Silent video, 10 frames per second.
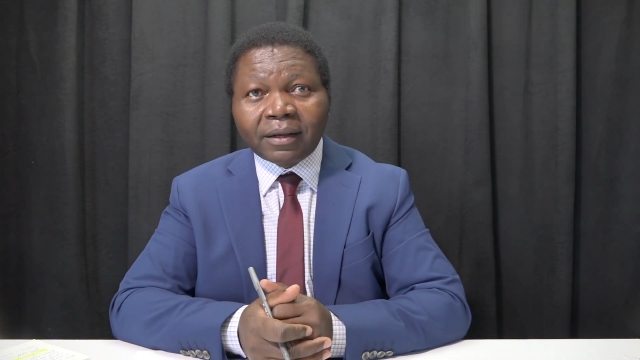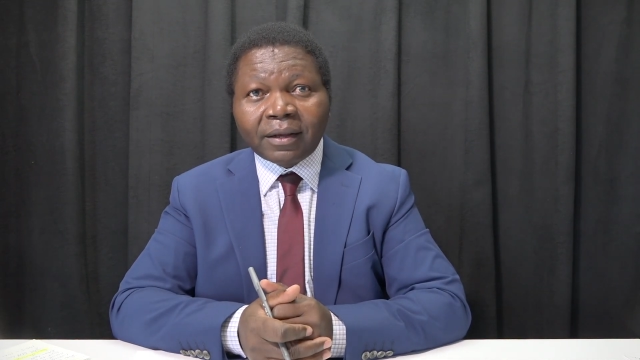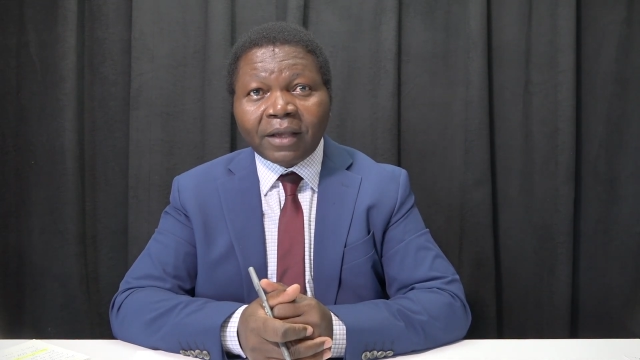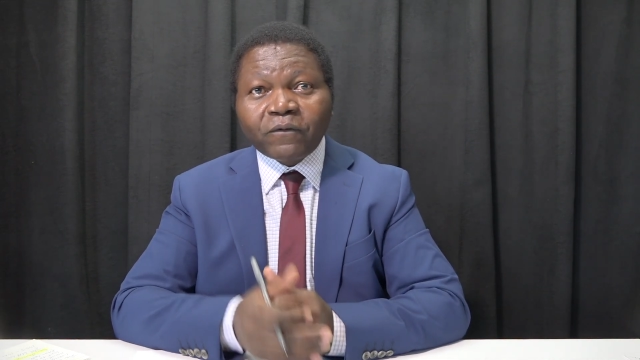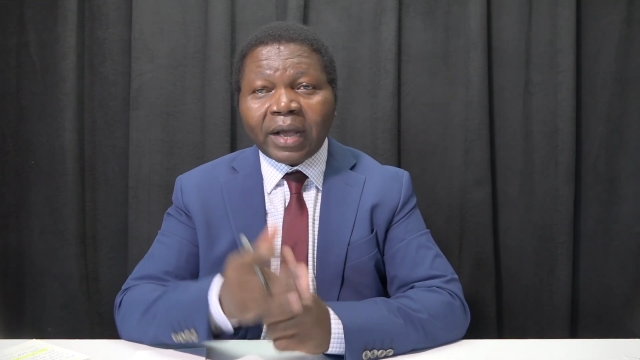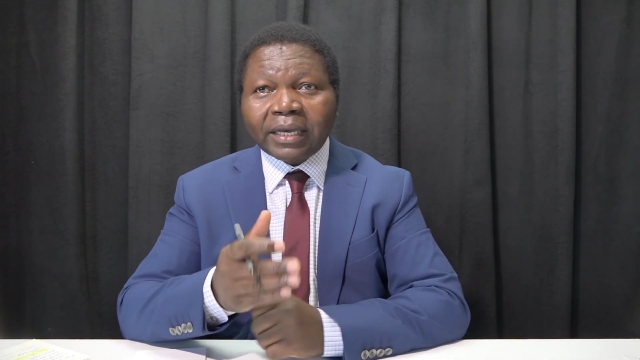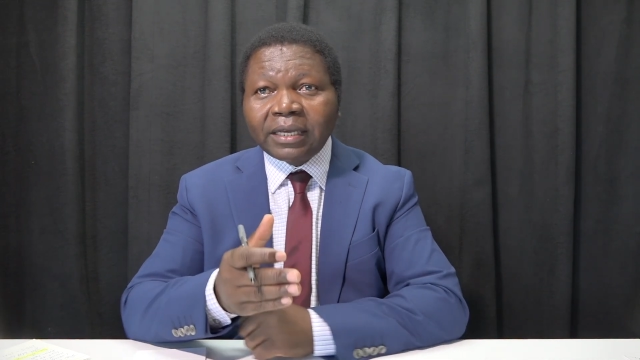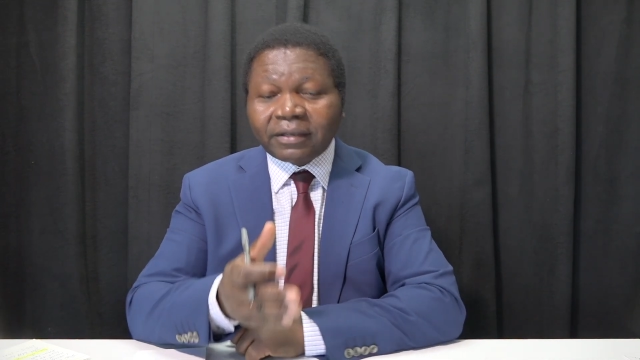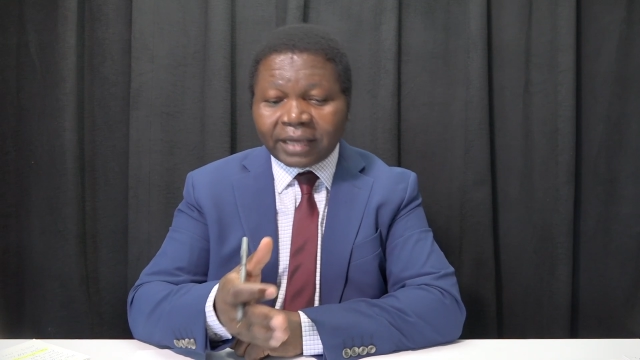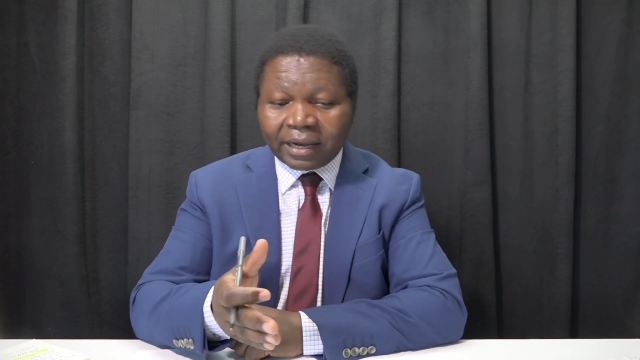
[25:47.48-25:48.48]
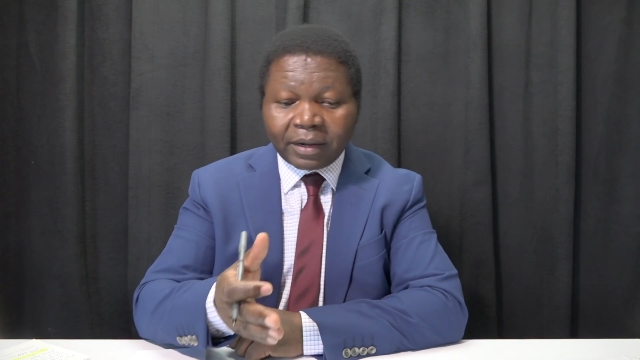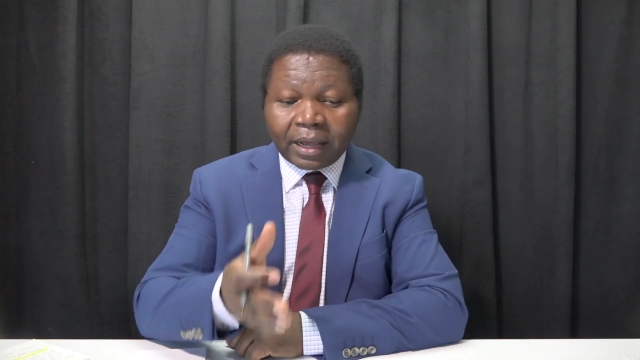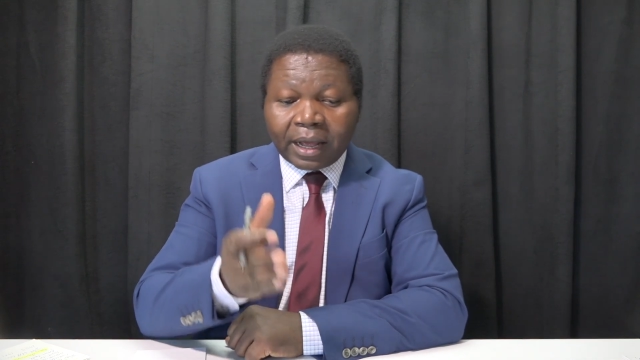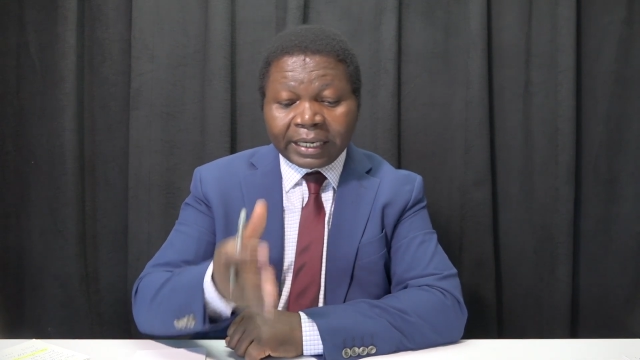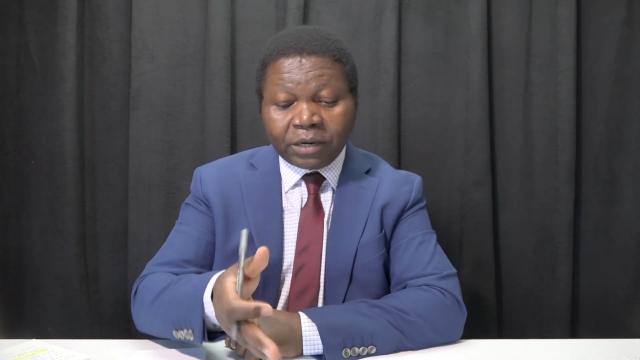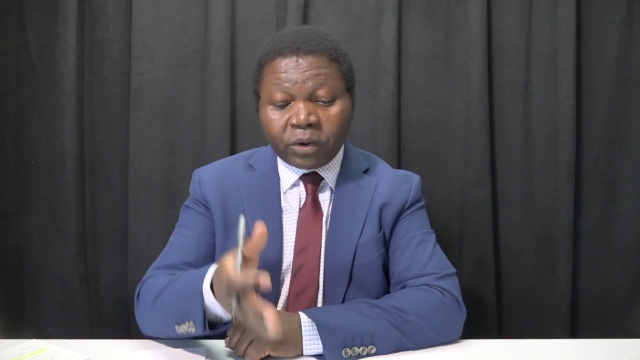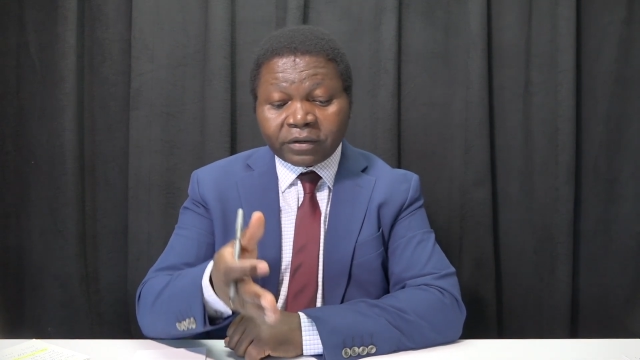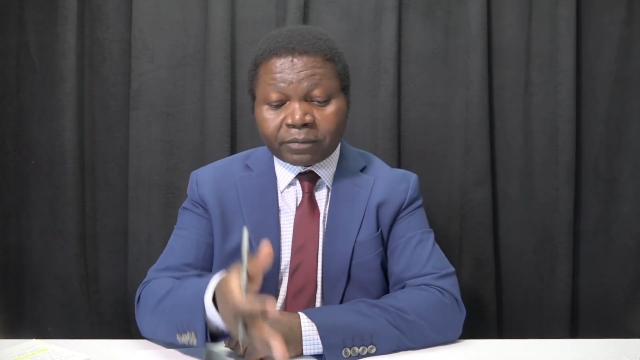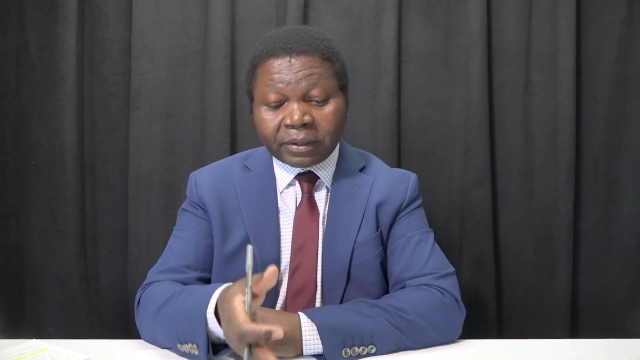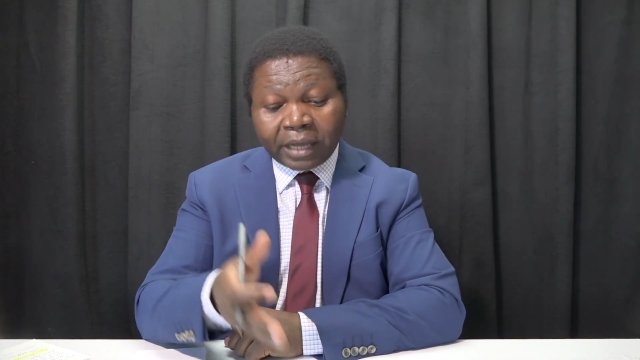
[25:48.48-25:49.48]
In fact, he said, and
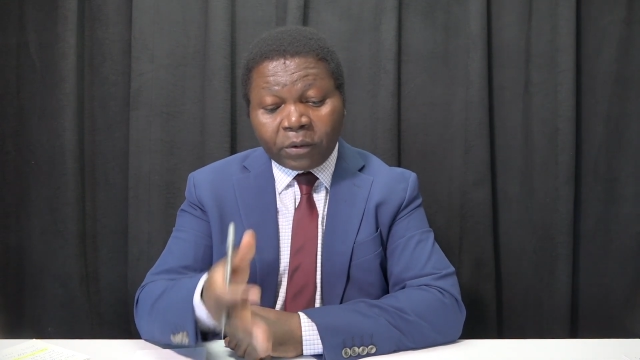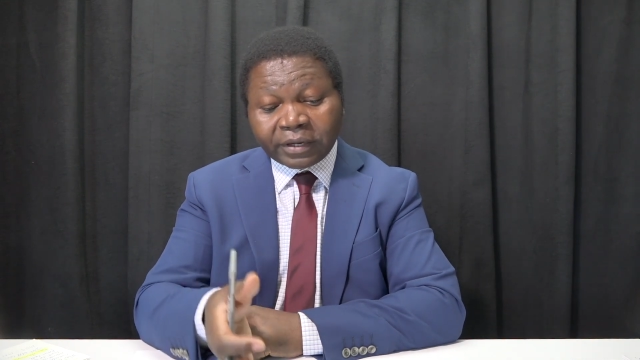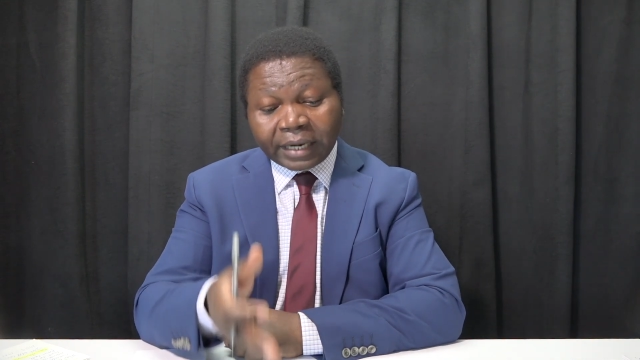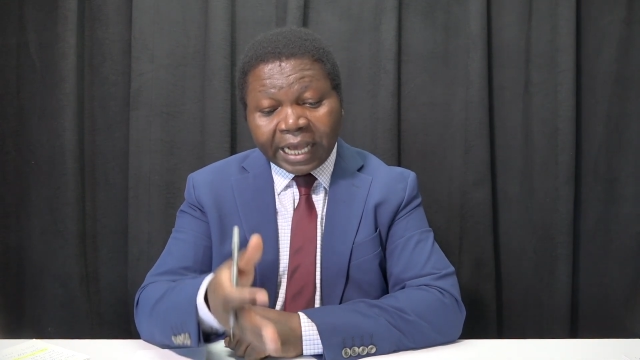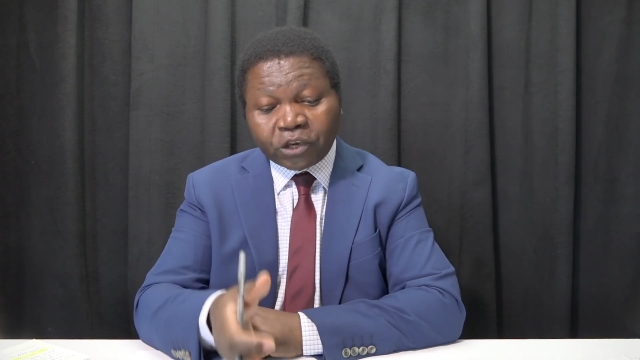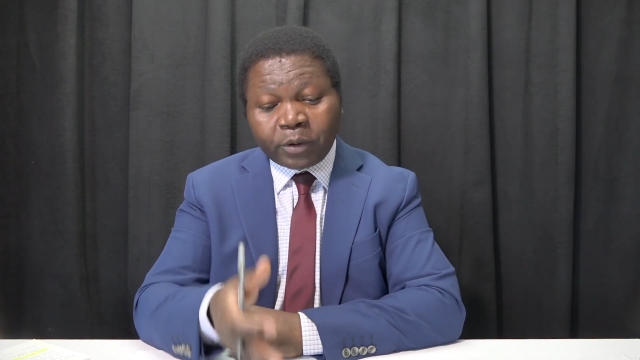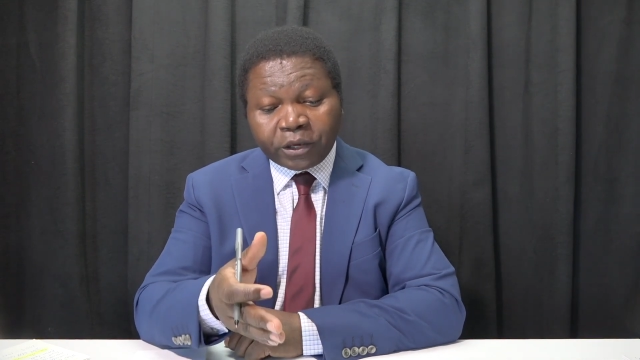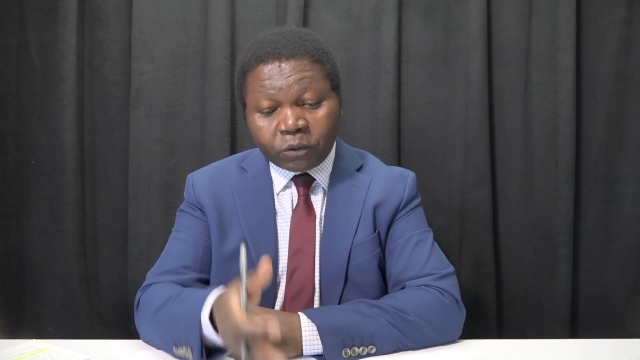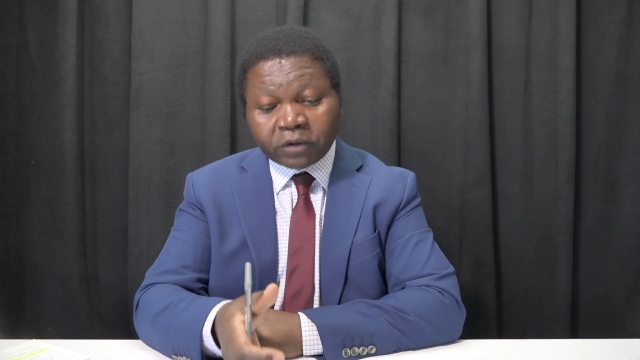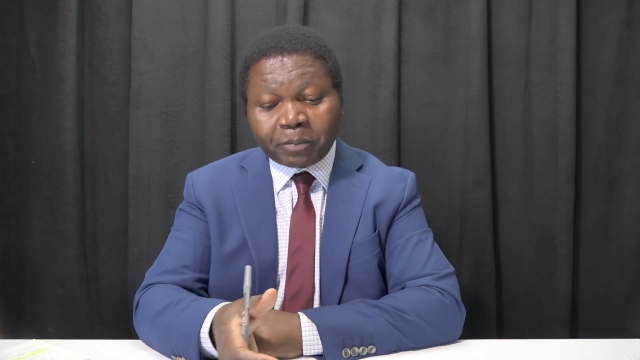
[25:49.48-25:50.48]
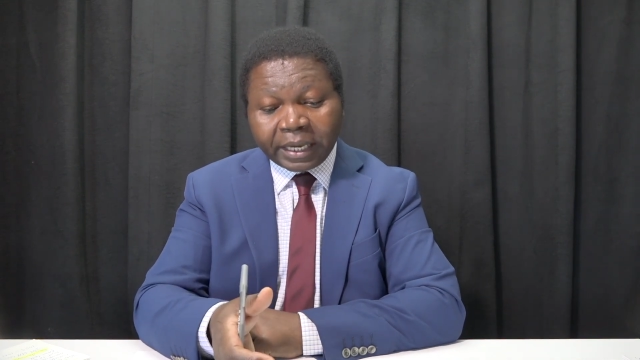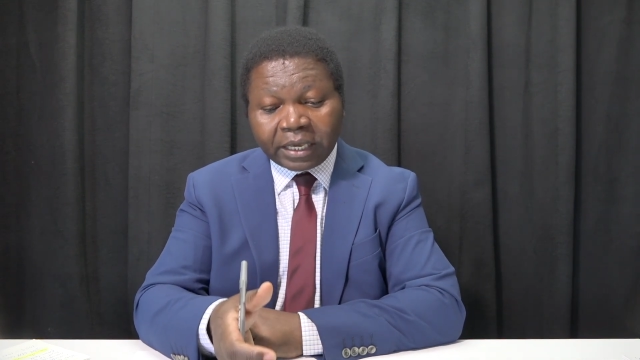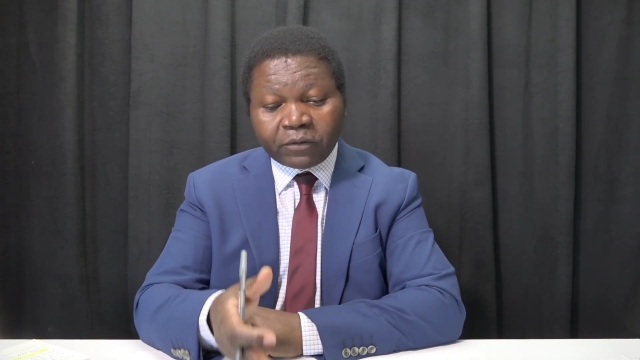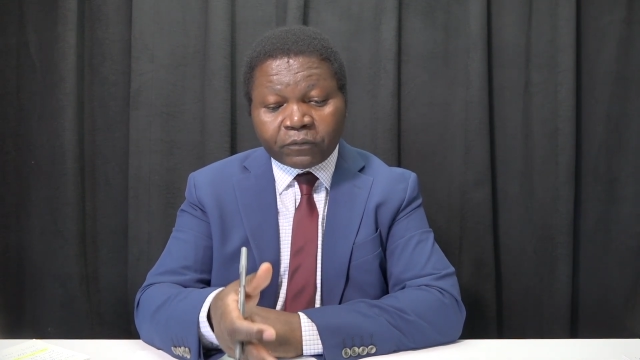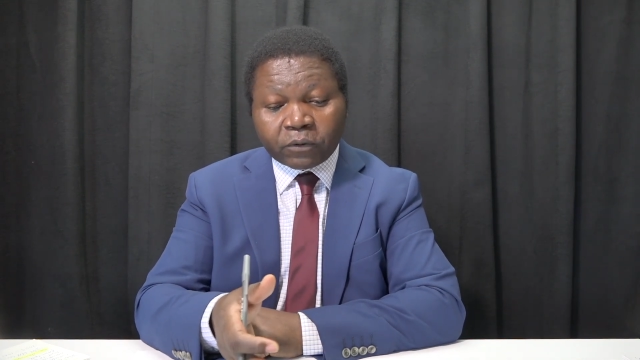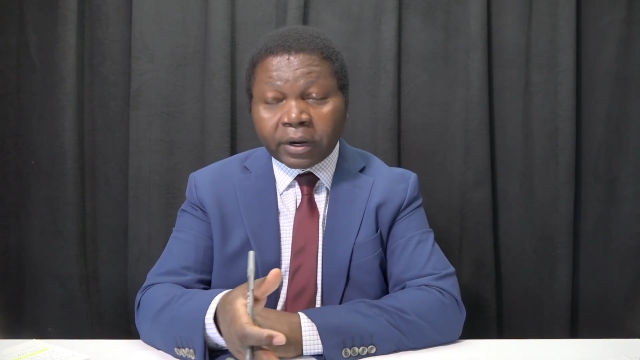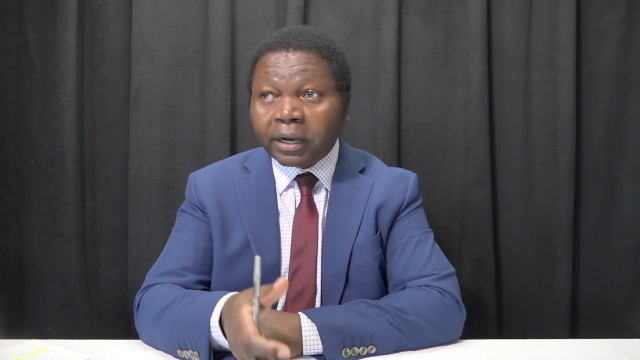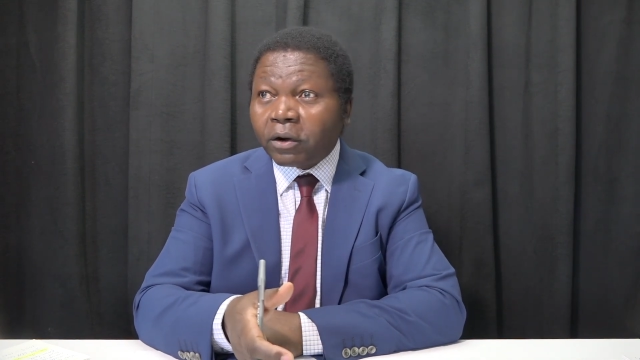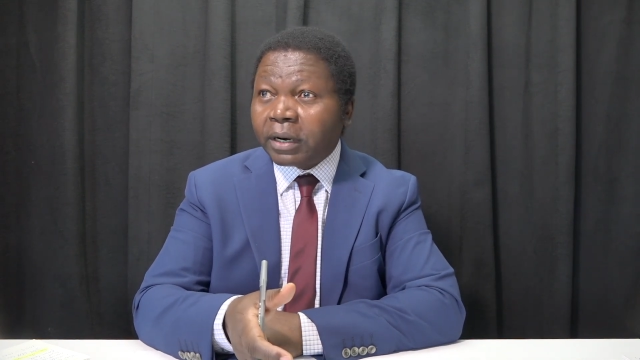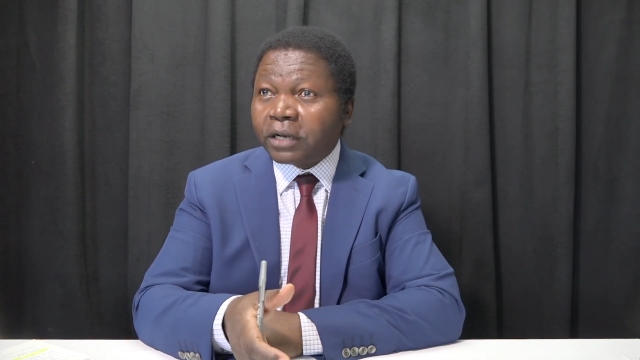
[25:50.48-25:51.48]
that was an argument he was making
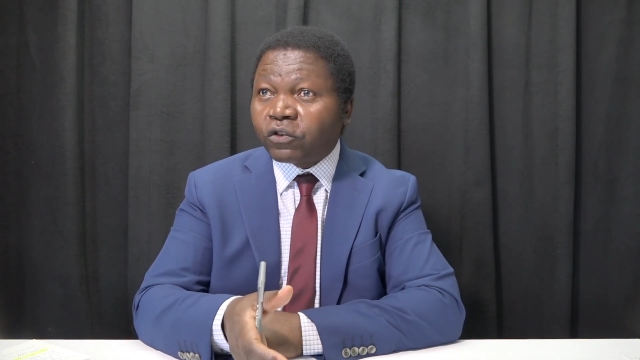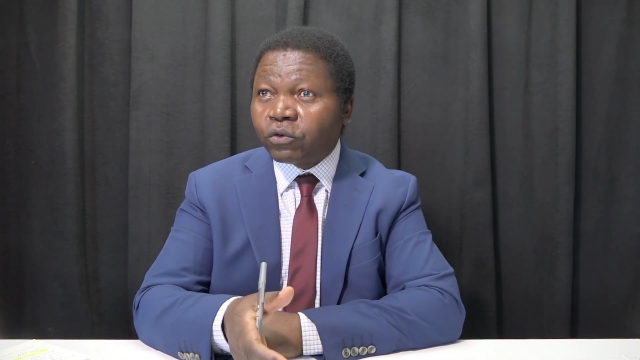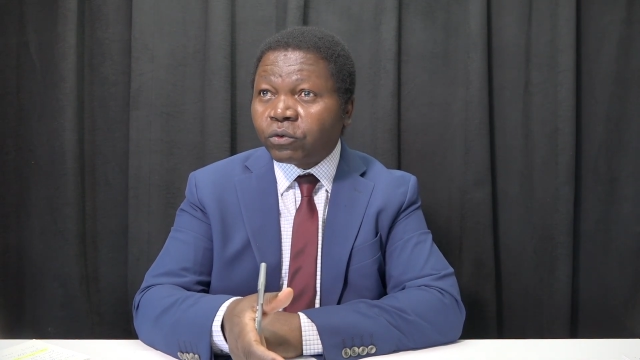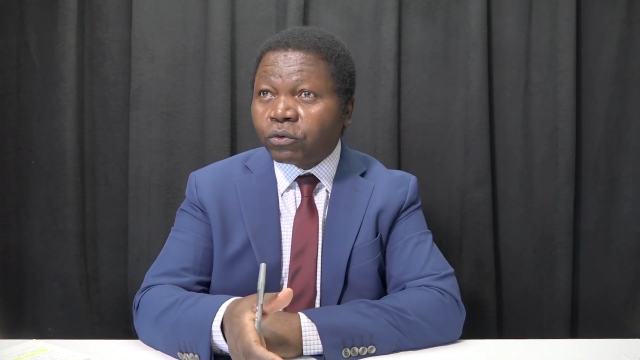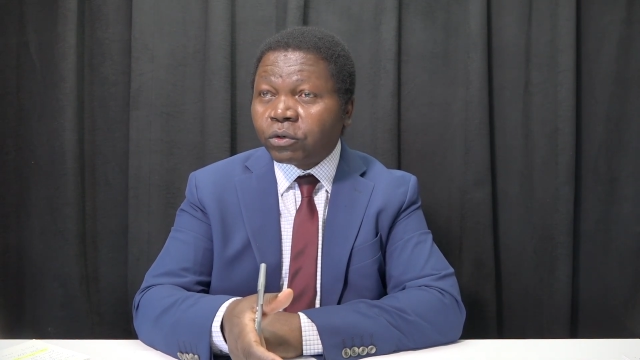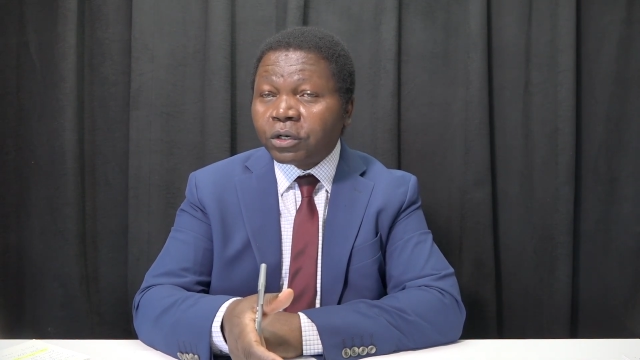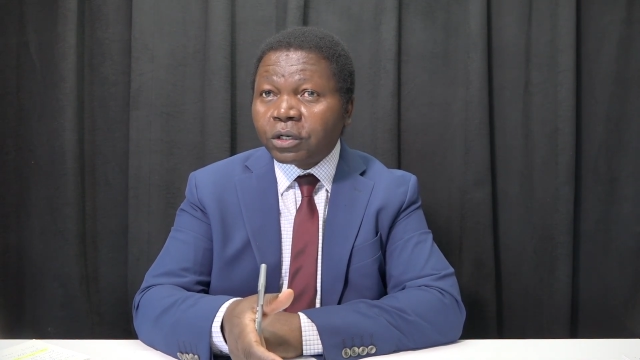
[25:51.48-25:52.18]
in order to